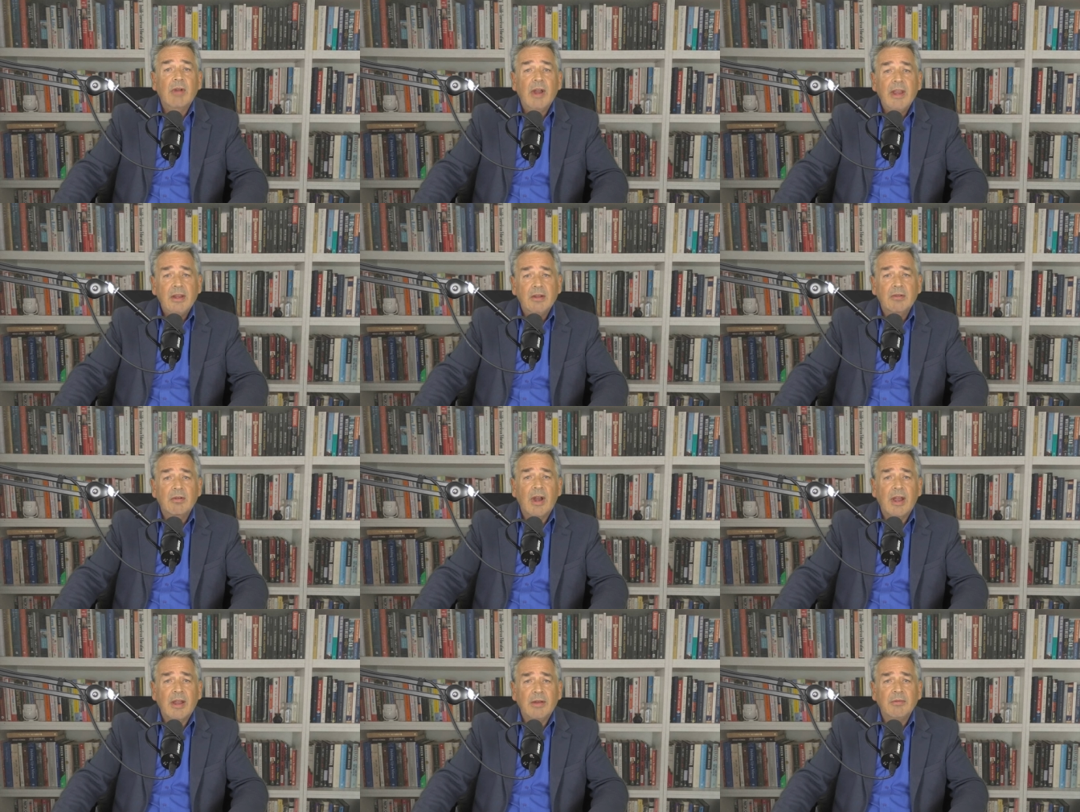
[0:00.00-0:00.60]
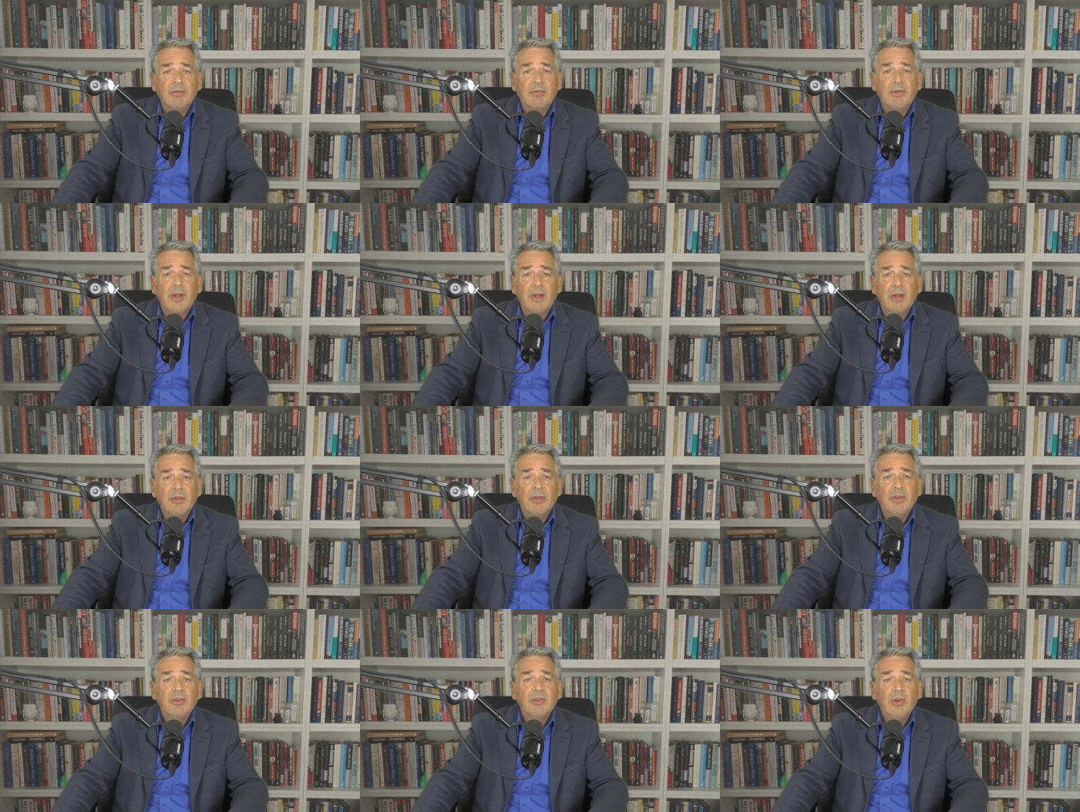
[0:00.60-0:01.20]

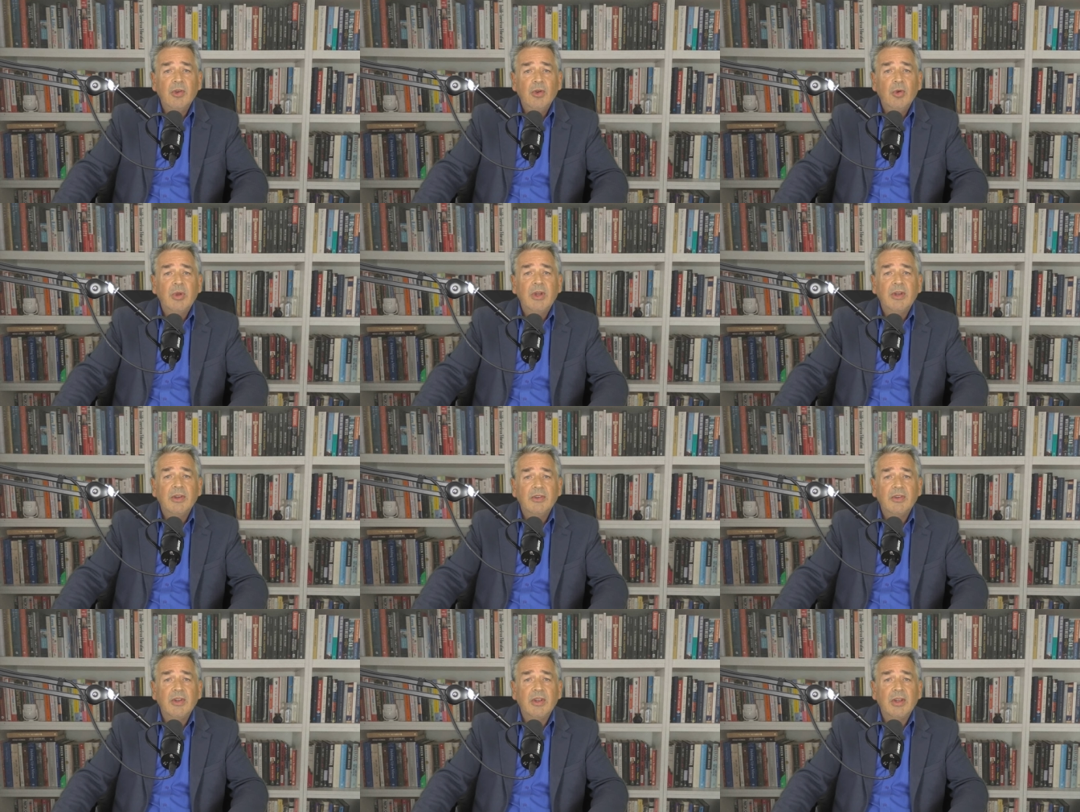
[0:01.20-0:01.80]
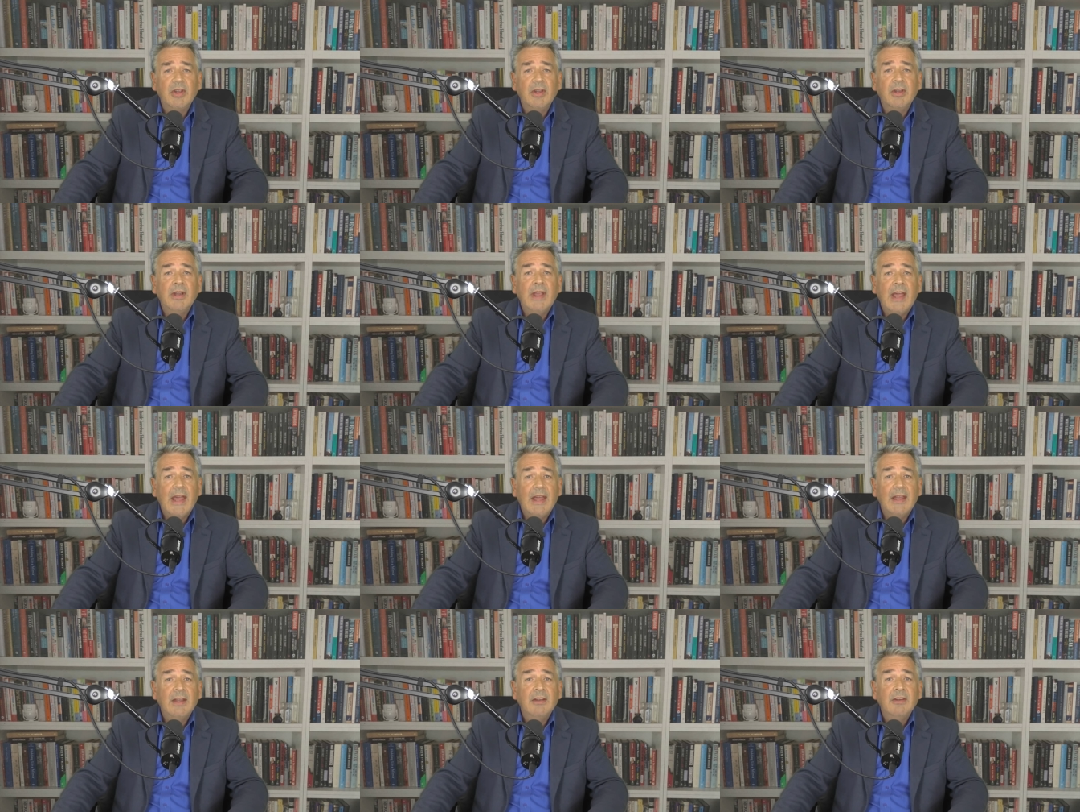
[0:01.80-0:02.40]
great-grandfathers who in turn
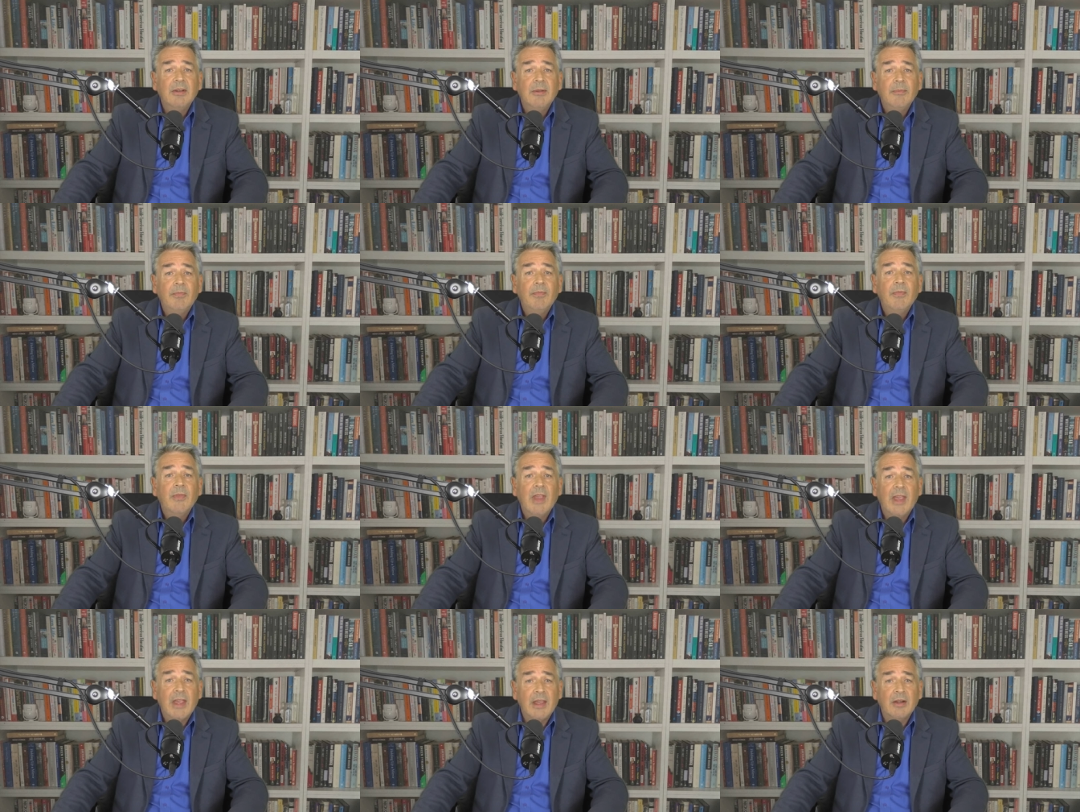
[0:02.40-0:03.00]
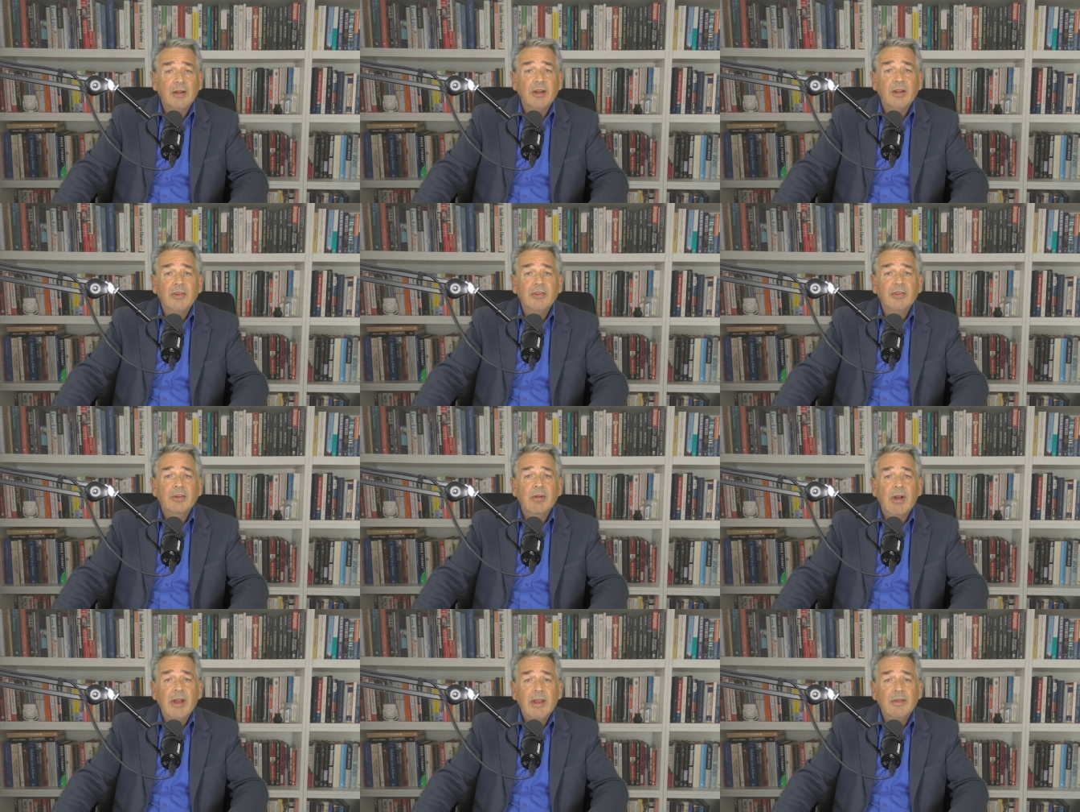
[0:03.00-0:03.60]
had
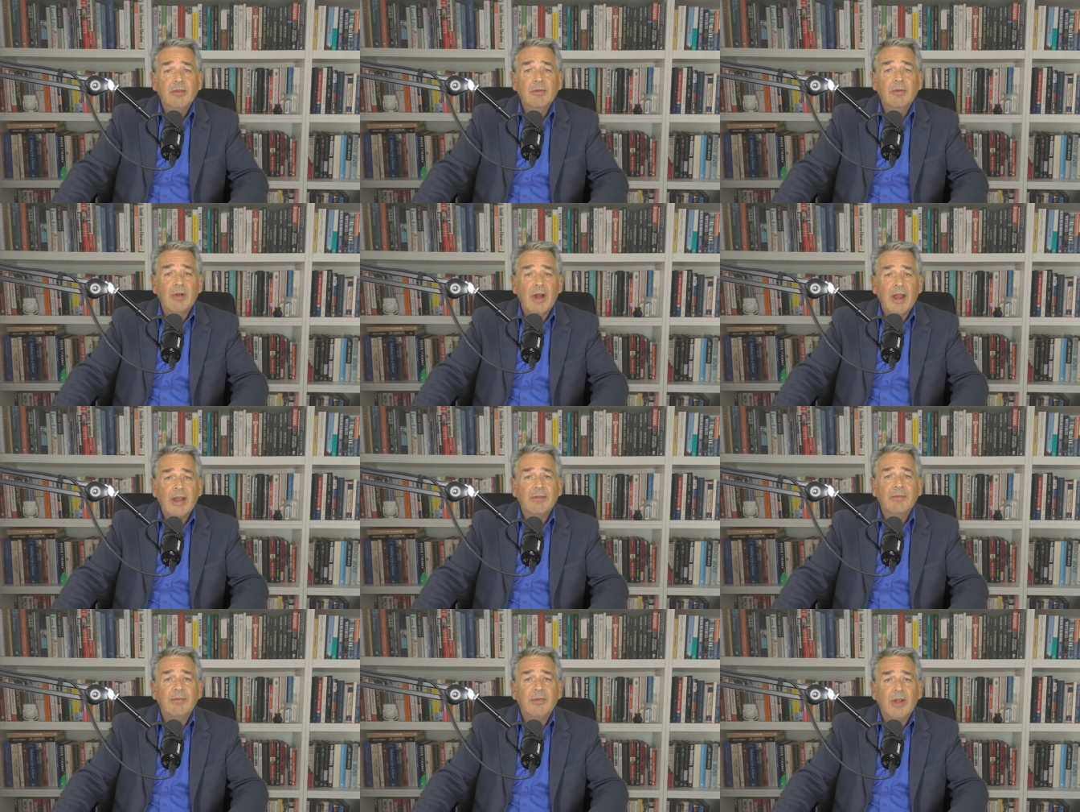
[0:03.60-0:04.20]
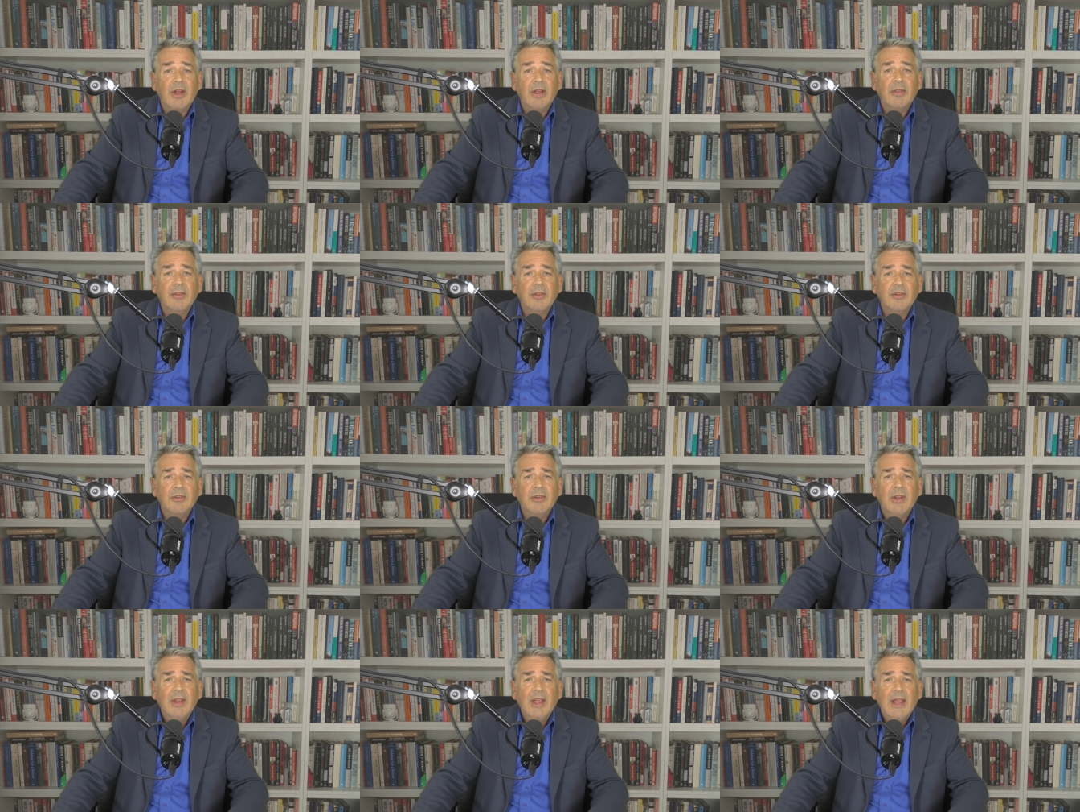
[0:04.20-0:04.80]
English
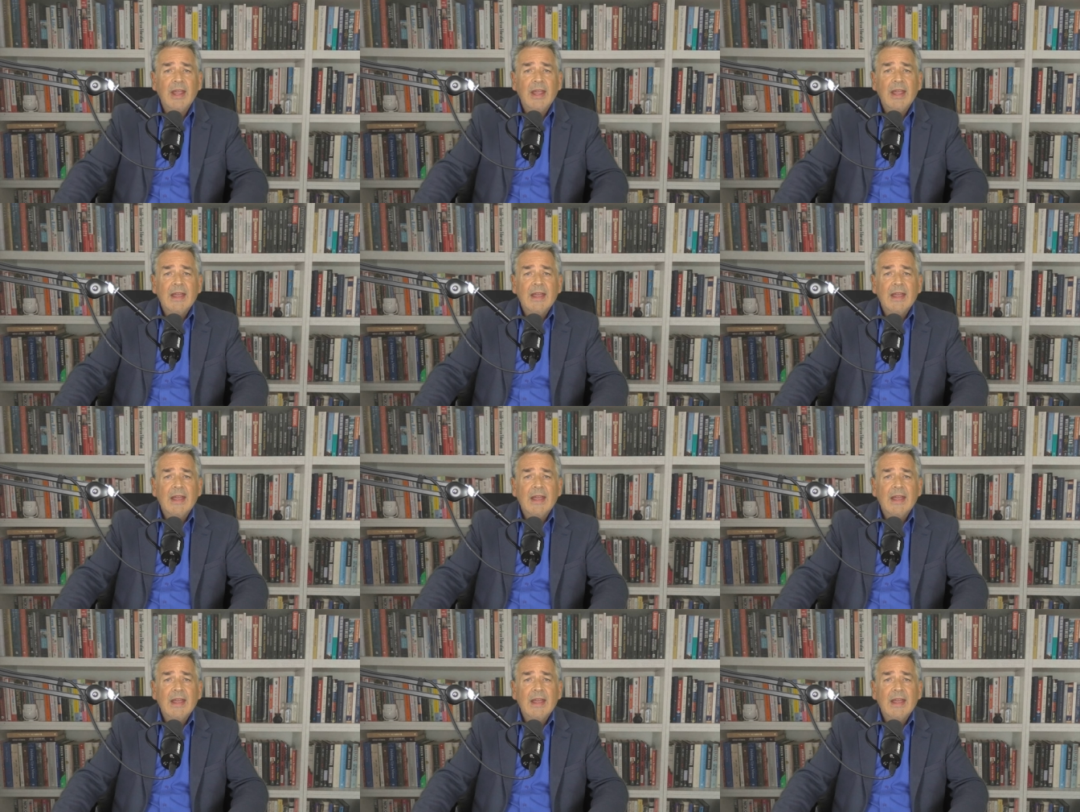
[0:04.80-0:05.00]
great-grandfathers.